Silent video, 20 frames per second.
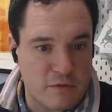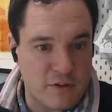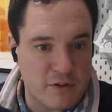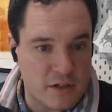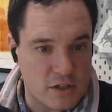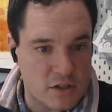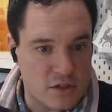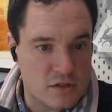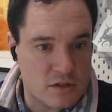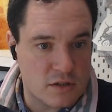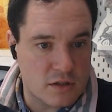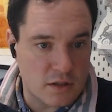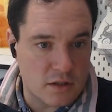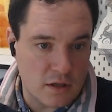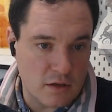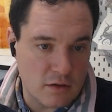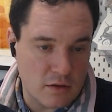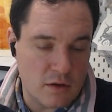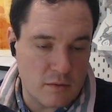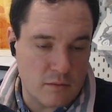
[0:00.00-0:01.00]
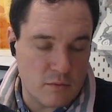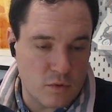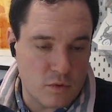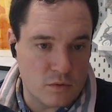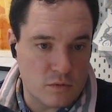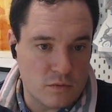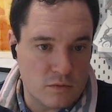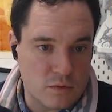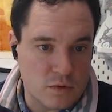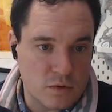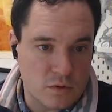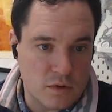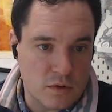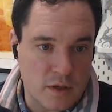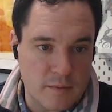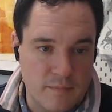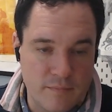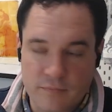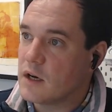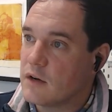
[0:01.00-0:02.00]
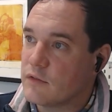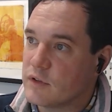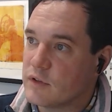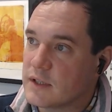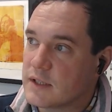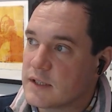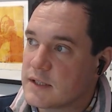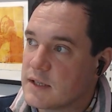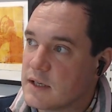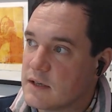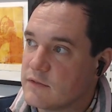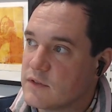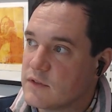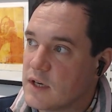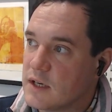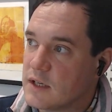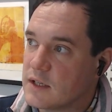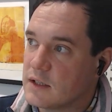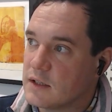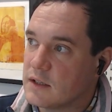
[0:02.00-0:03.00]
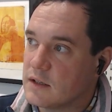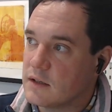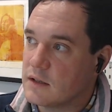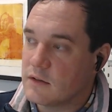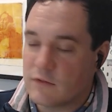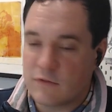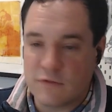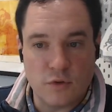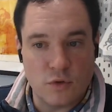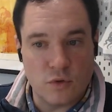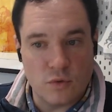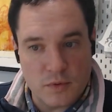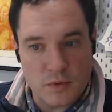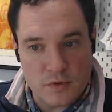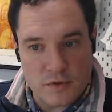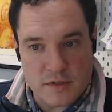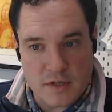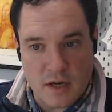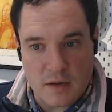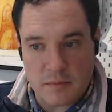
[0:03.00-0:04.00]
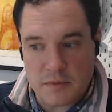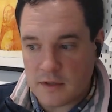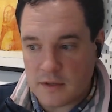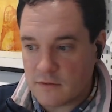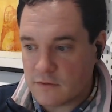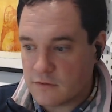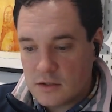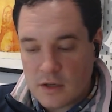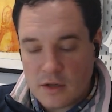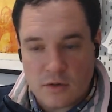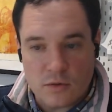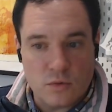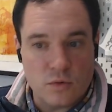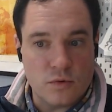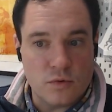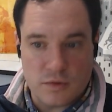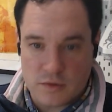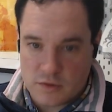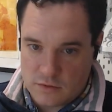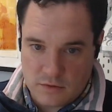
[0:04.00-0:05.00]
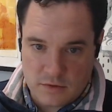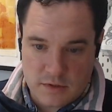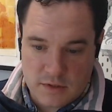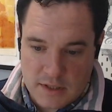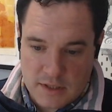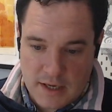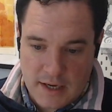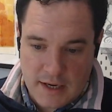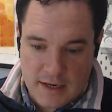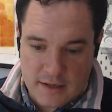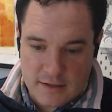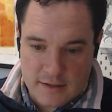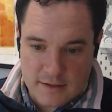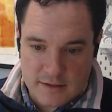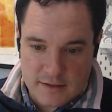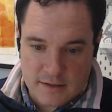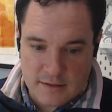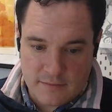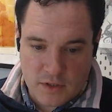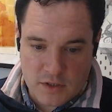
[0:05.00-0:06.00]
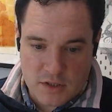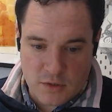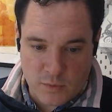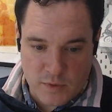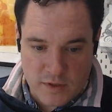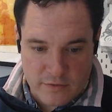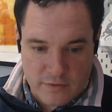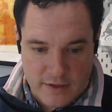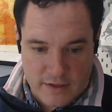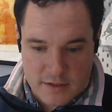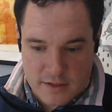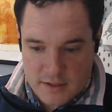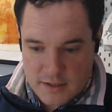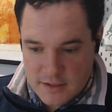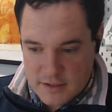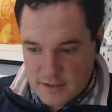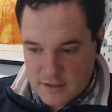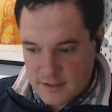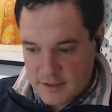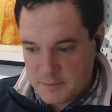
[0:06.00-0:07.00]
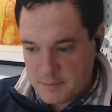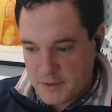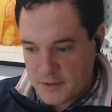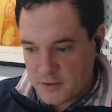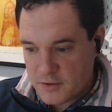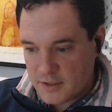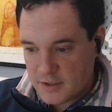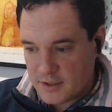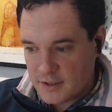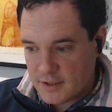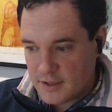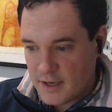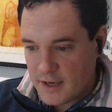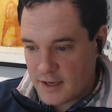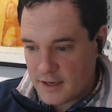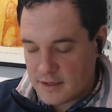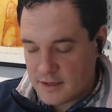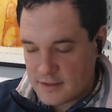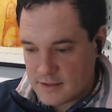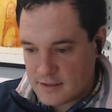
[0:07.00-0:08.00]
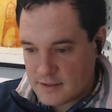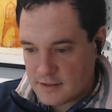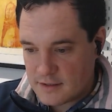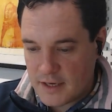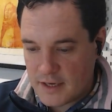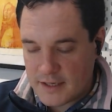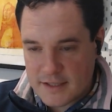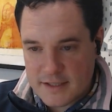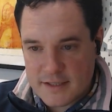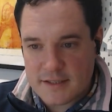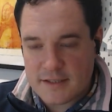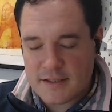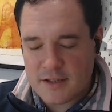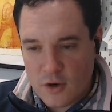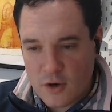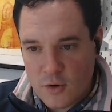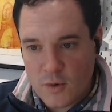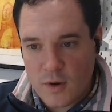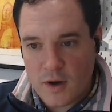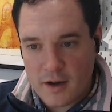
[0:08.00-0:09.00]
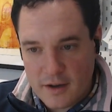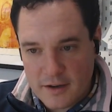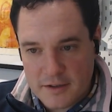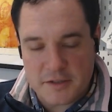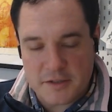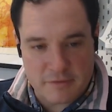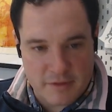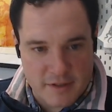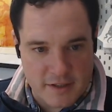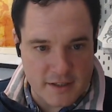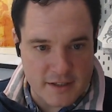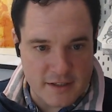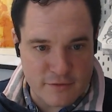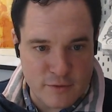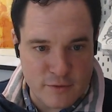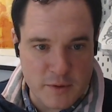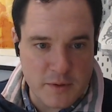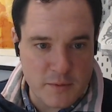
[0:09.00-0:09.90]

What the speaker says: finish, wall coverings. They've taken floorboards up. They've done all sorts, and so we've entered into this building, and it's so hard to read. If